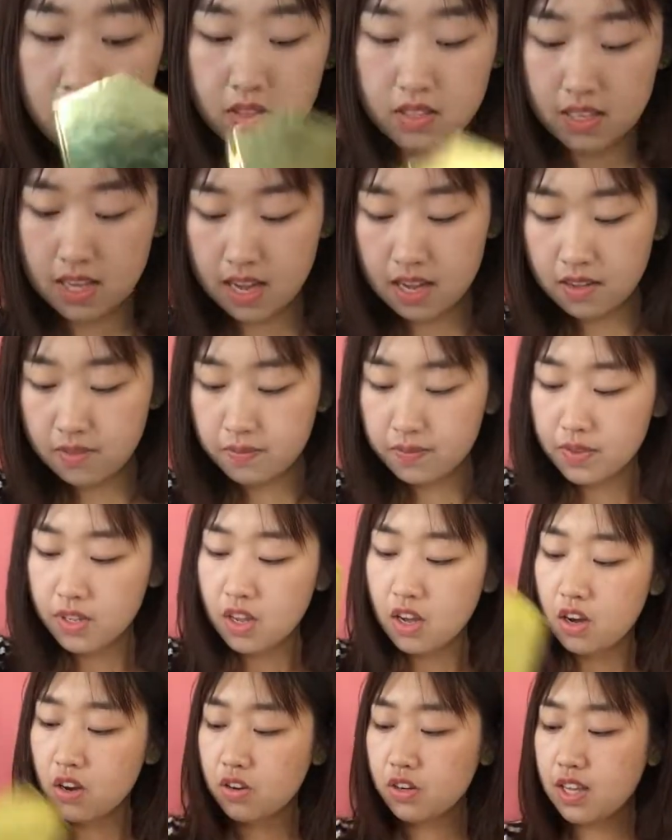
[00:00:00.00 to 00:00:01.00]
Yeah,
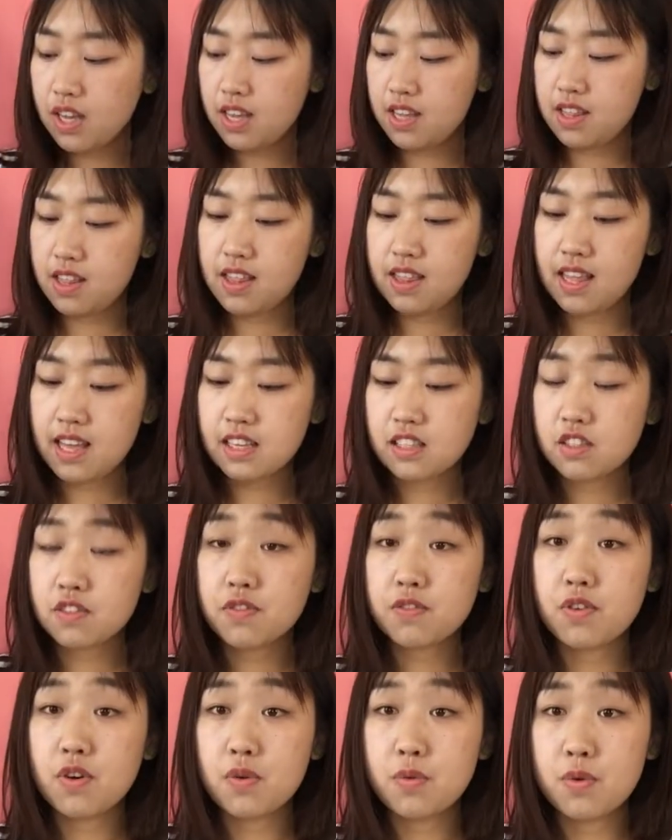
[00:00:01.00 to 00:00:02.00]
okay, thanks
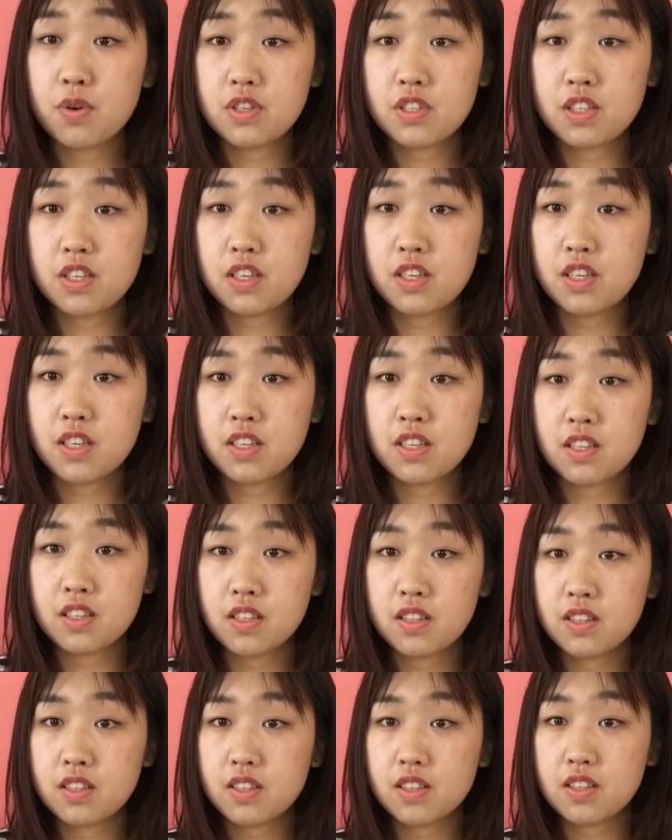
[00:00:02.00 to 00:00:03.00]
for
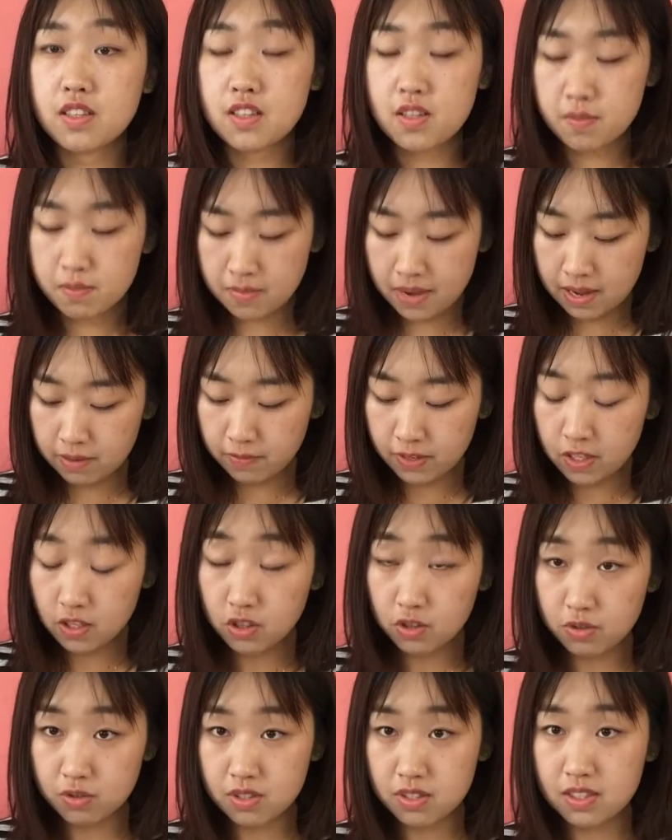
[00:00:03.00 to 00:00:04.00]
watching my
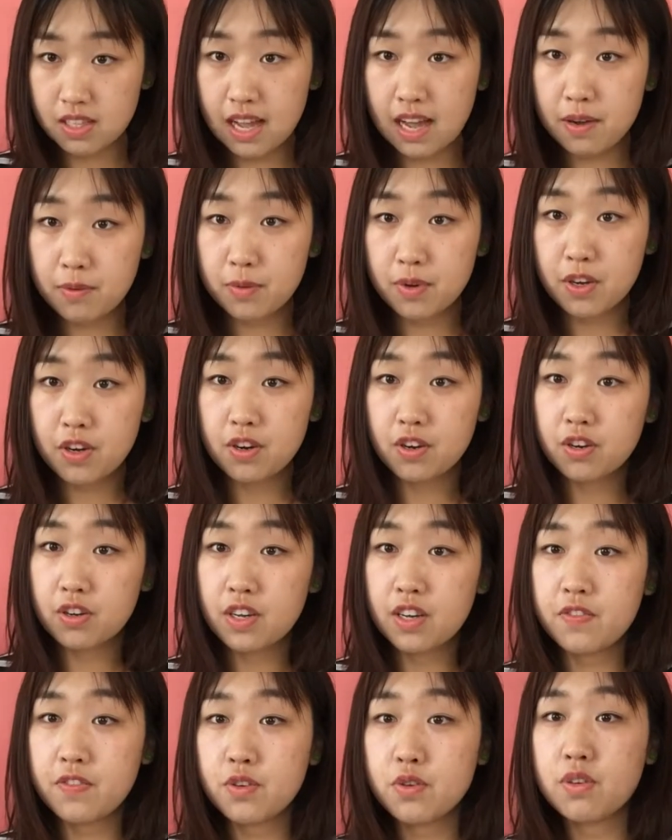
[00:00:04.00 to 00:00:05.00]
videos.
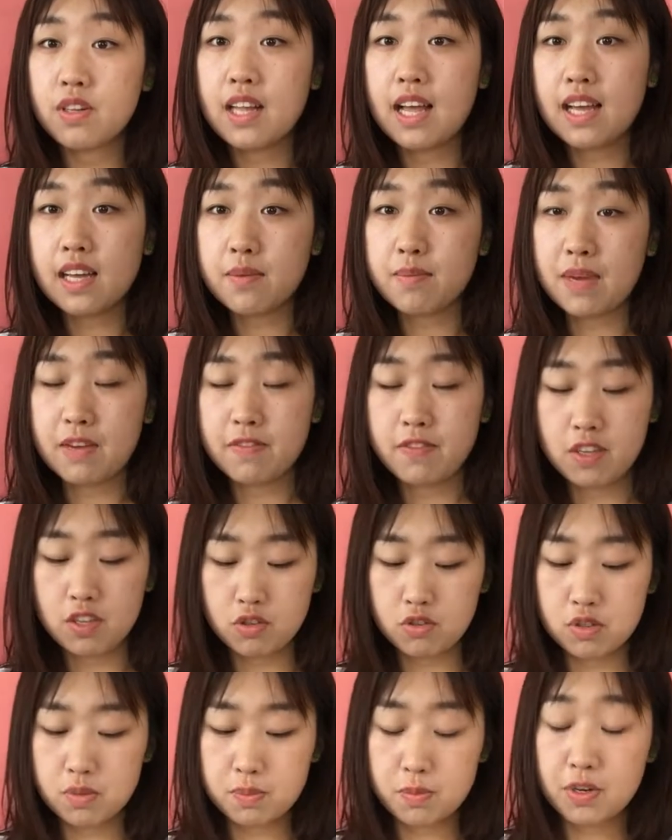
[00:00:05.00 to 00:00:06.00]
If you like my
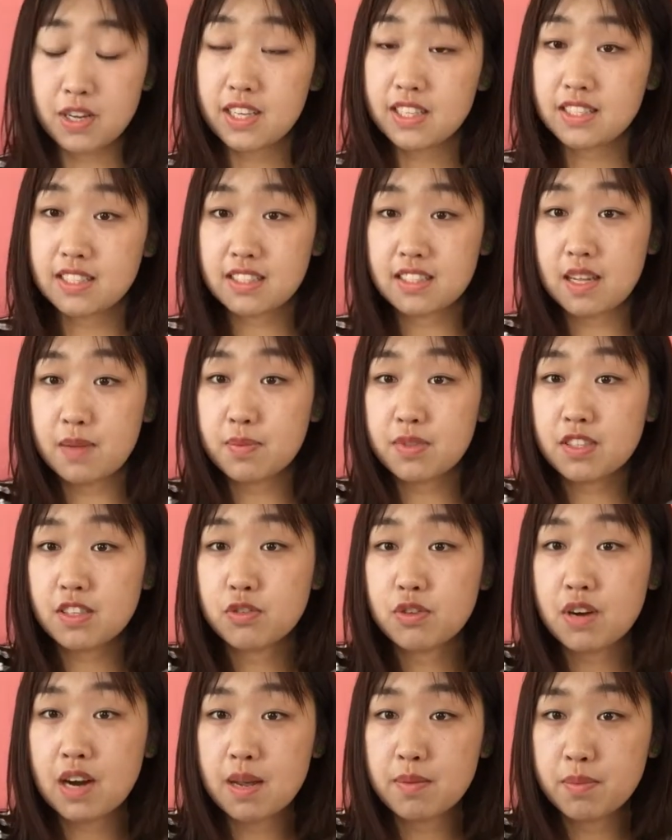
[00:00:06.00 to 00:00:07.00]
videos, please
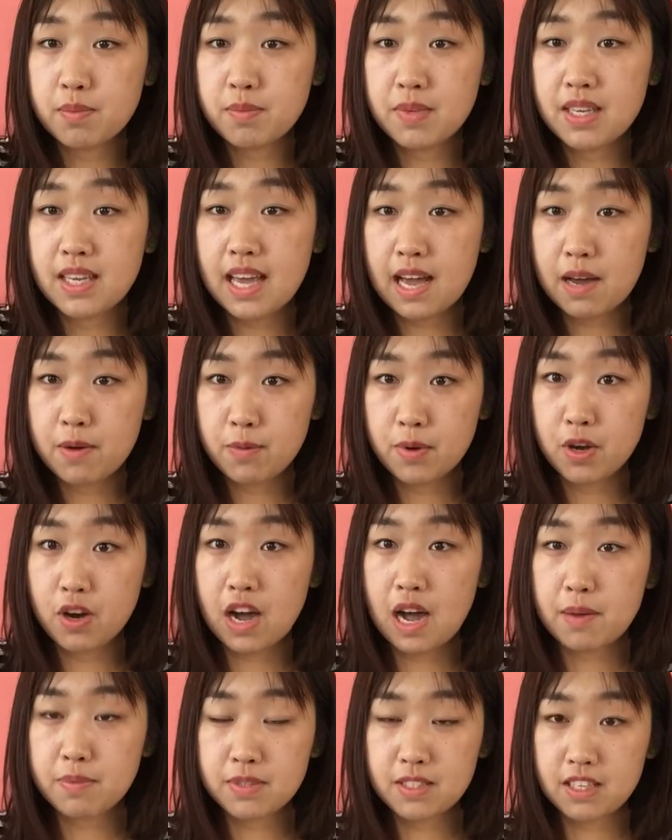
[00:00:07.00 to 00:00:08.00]
subscribe me. I will
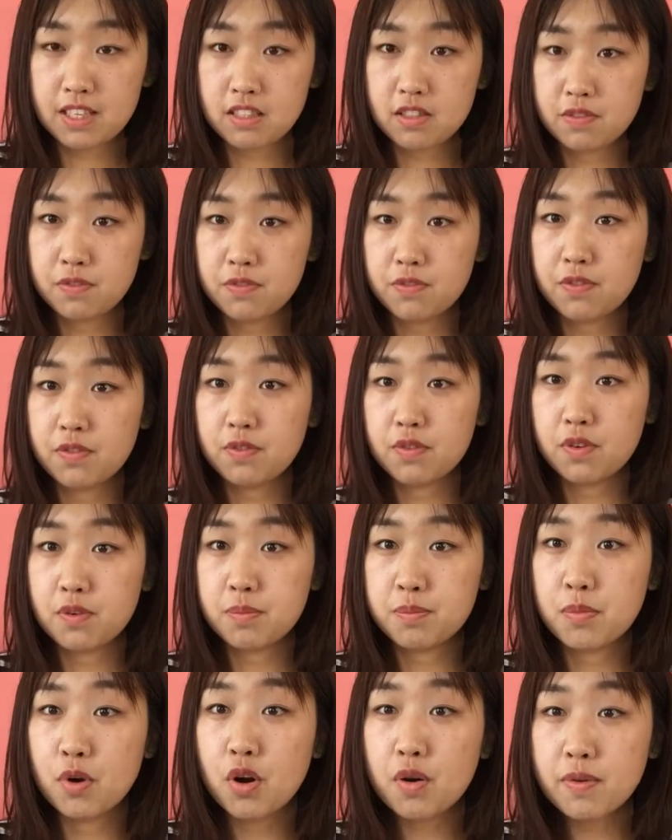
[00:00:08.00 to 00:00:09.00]
update
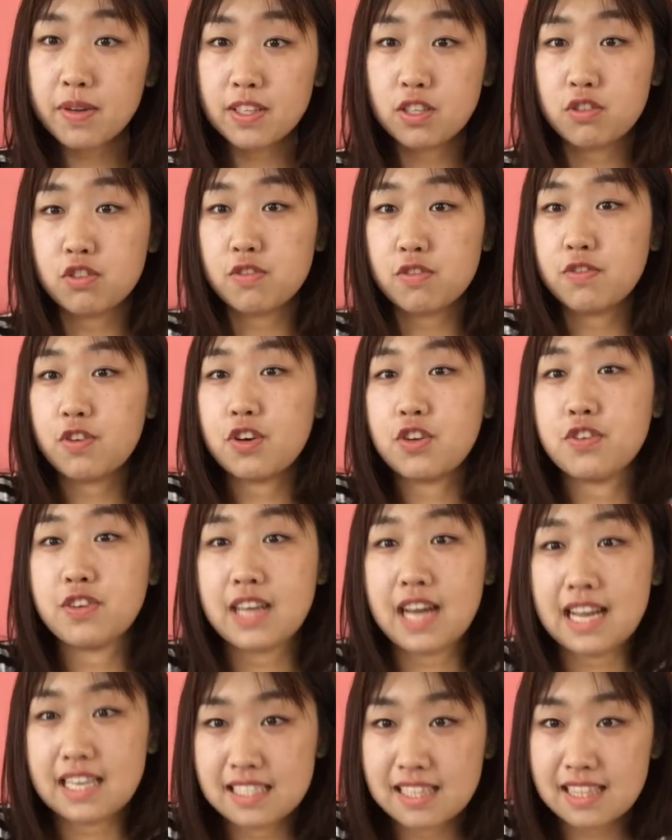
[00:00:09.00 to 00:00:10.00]
more videos for you
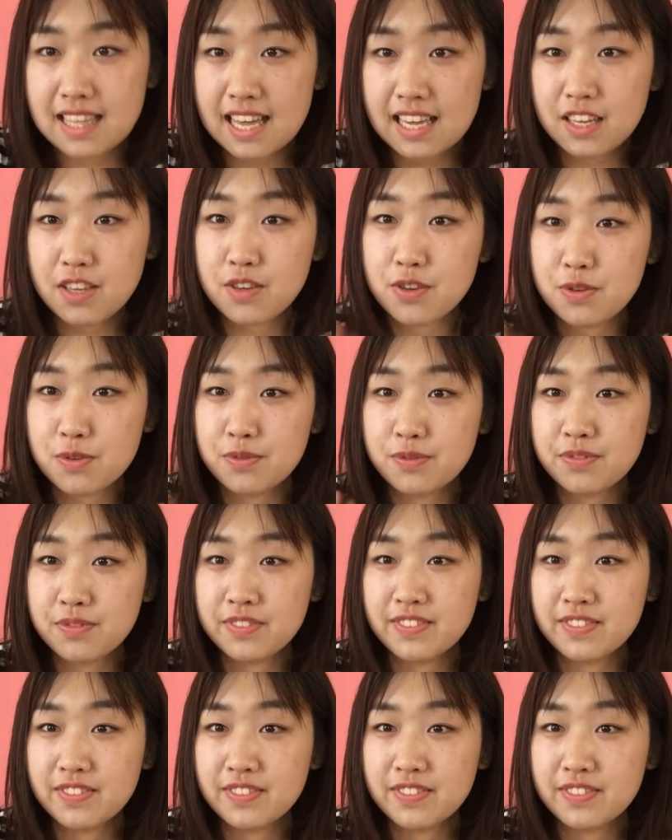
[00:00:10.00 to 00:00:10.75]
guys. Thank you.